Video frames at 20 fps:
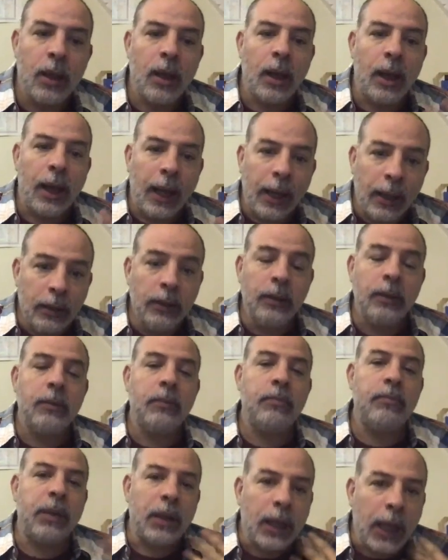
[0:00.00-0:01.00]
and
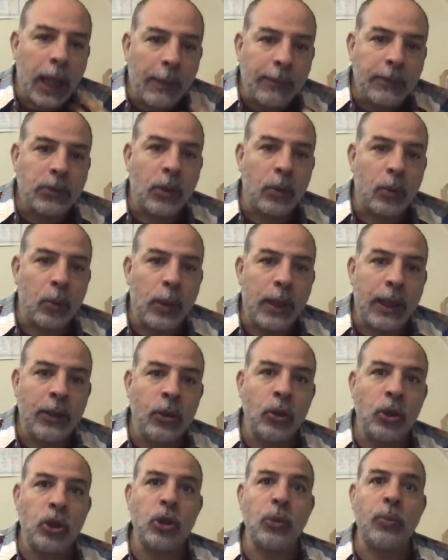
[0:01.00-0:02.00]
perhaps what we can do
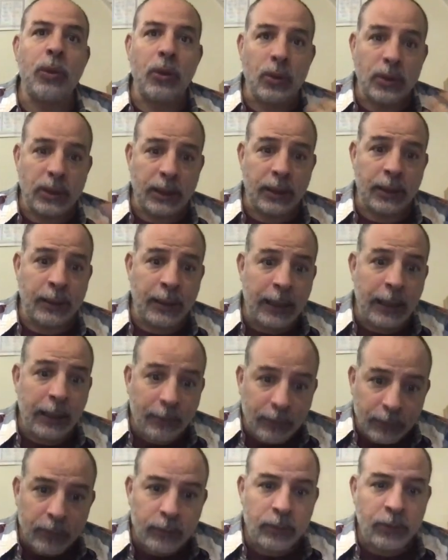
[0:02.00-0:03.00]
is to produce this in the lab.
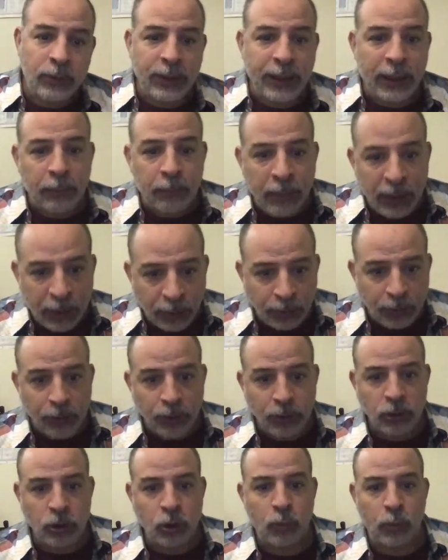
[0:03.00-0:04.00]
There are
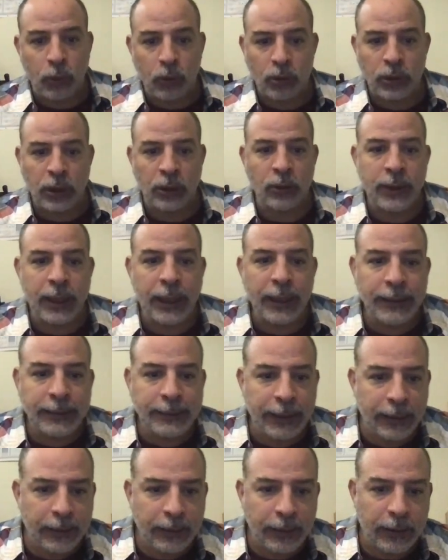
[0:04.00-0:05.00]
methods to produce
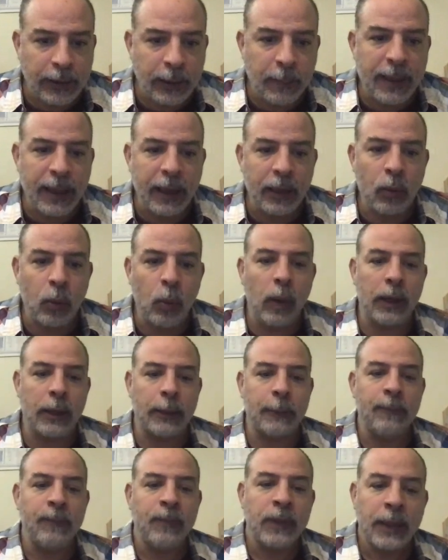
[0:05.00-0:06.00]
nanocalcite. The typical
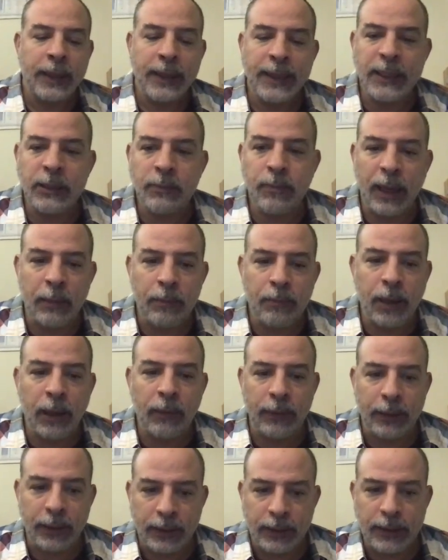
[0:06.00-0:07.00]
one is by
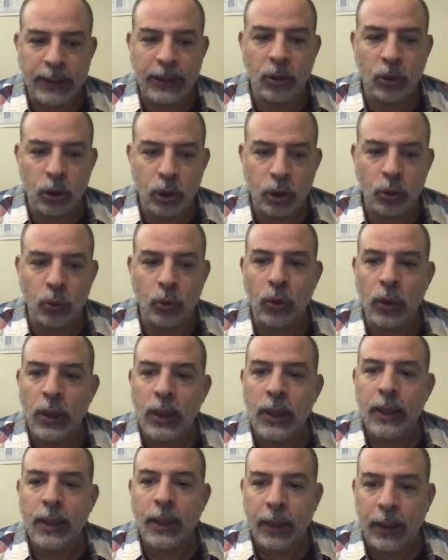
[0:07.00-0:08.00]
bubbling CO2
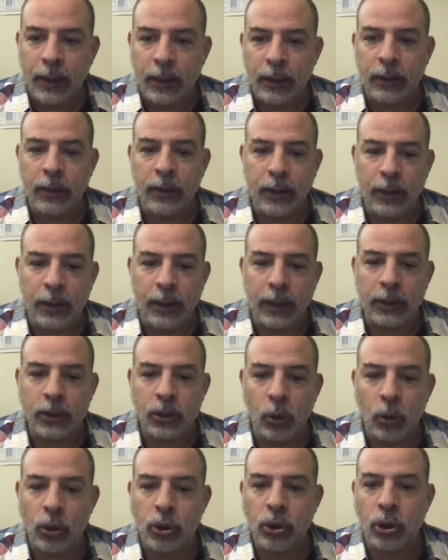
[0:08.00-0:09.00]
in a
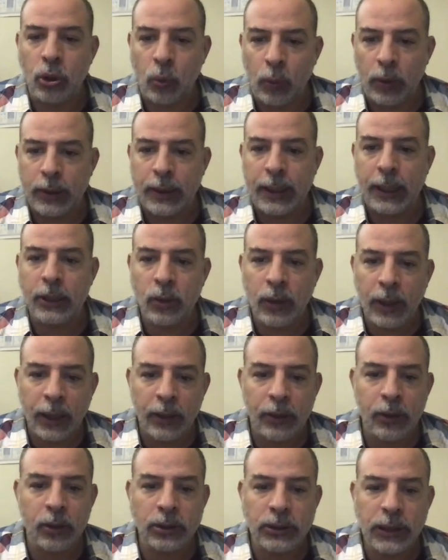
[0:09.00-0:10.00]
solution with calcium
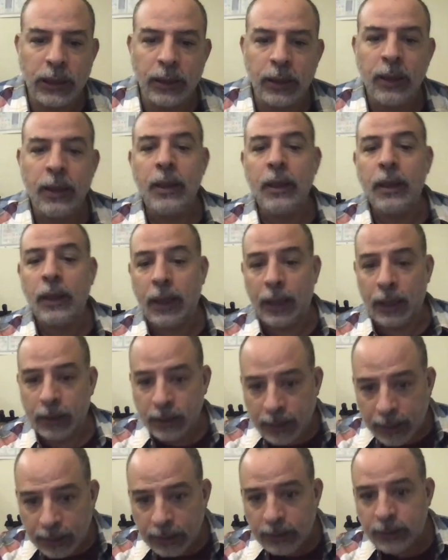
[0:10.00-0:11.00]
hydroxide, and
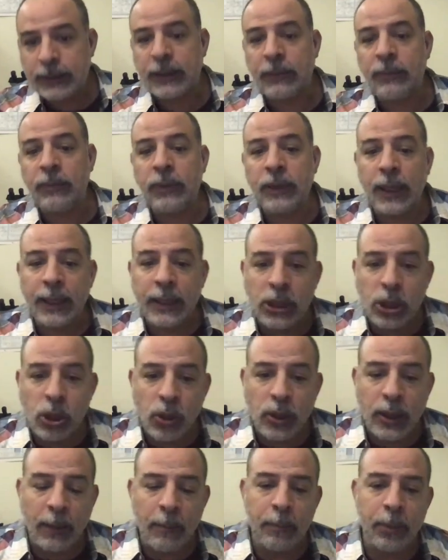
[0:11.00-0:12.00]
yes, sometimes you
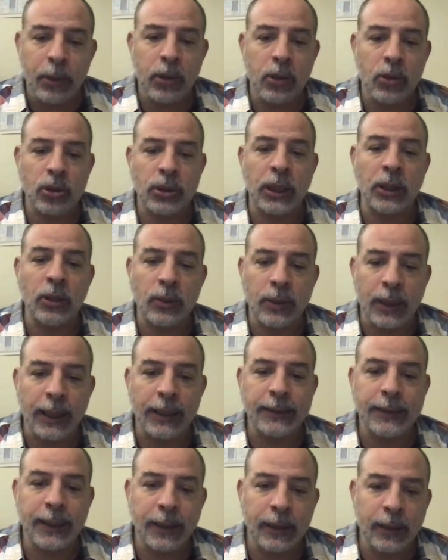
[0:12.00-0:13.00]
can produce
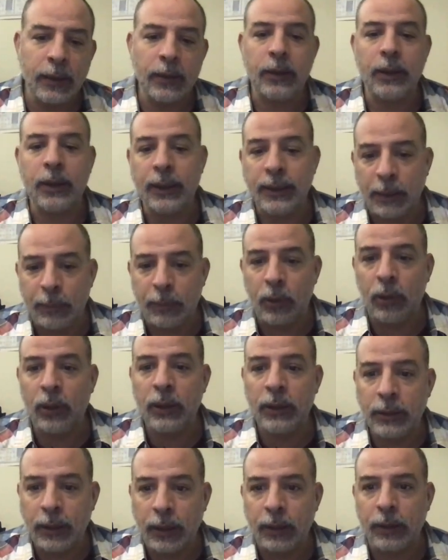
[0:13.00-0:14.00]
nanocalcite. There is a
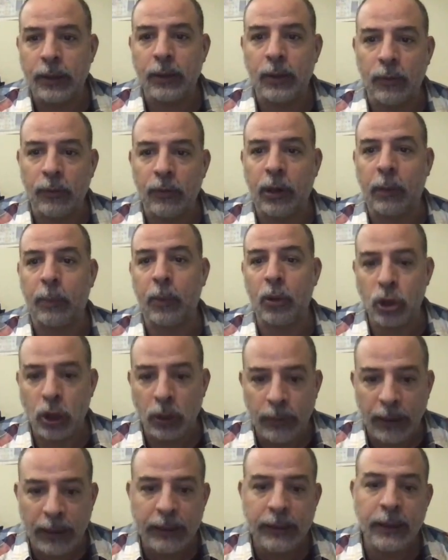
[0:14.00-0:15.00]
problem of
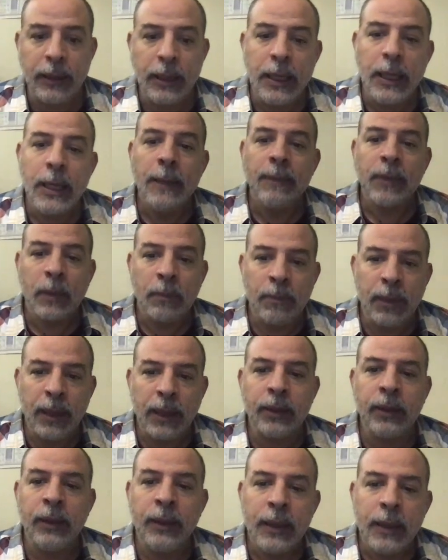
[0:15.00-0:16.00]
reproducibility,
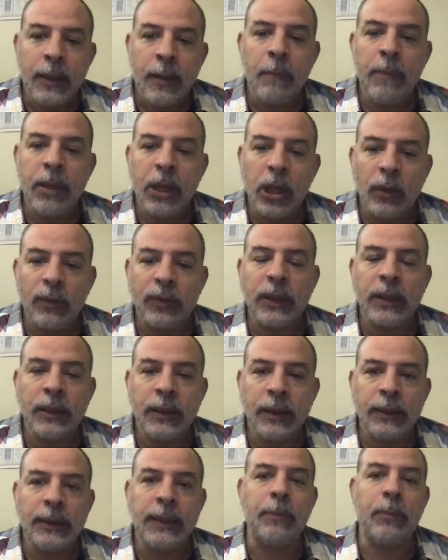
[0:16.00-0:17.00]
but very
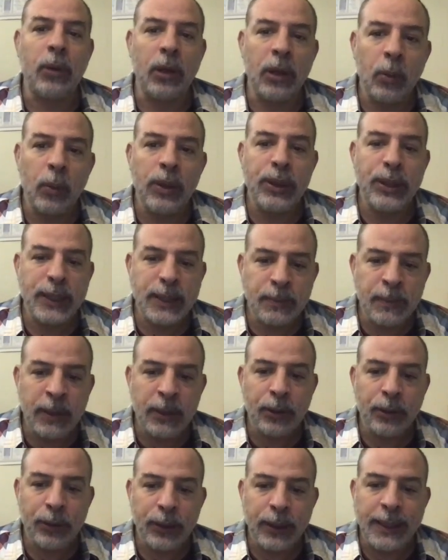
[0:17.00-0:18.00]
often the problem with this
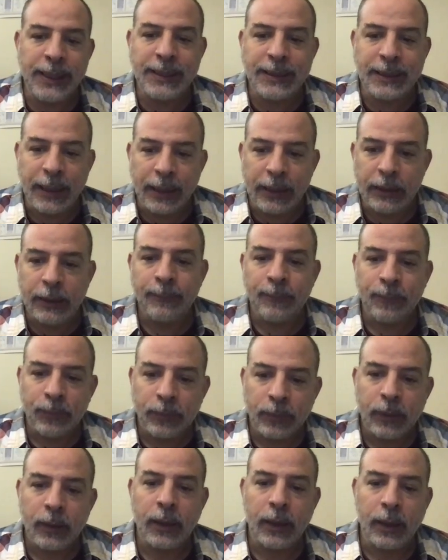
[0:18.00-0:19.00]
method is that
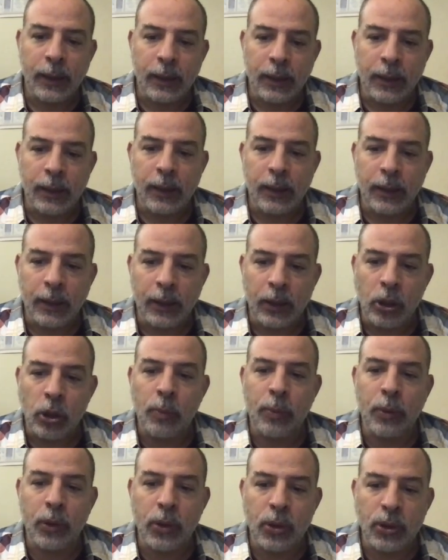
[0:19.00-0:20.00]
you
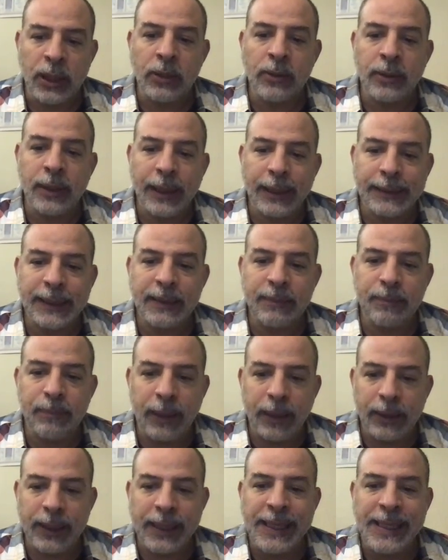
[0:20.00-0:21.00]
produce nanocalcite,
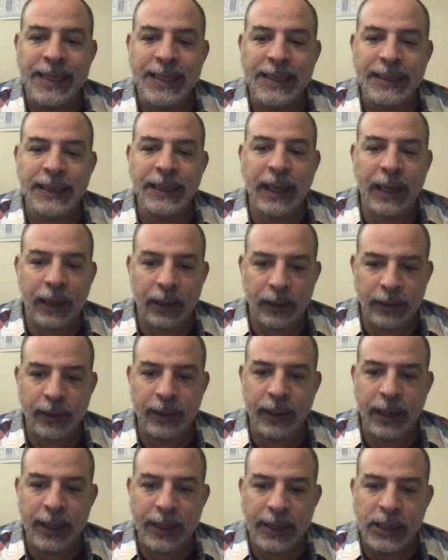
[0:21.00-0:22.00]
but inside the
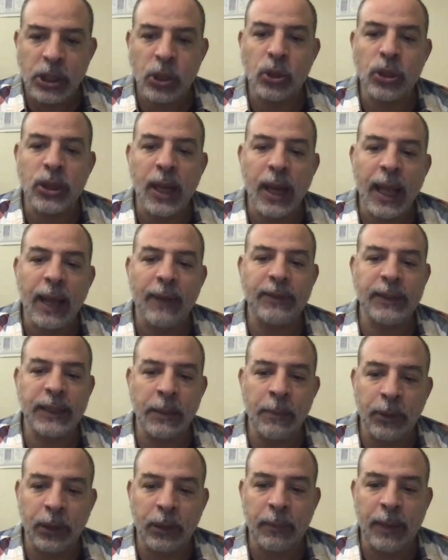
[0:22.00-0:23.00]
grains you still have
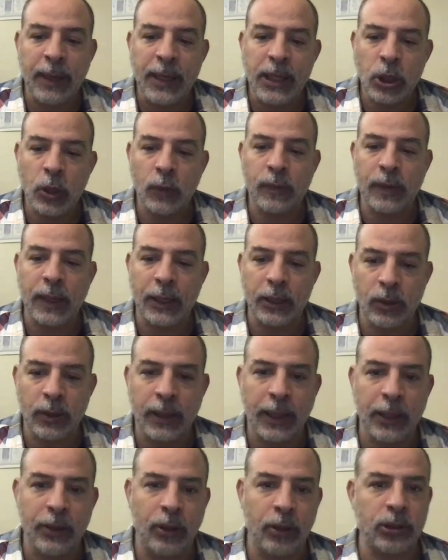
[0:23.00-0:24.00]
some remains of calcium
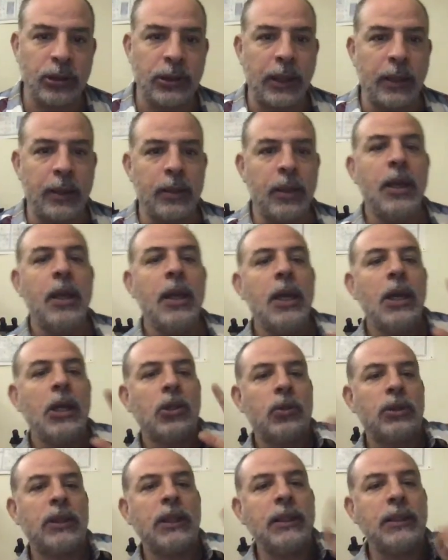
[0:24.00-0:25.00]
hydroxide.
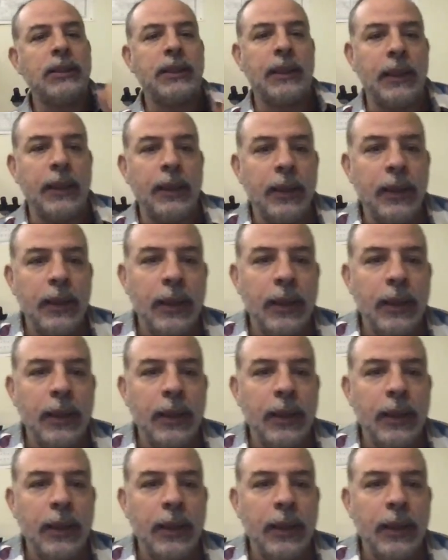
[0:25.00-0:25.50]
So essentially,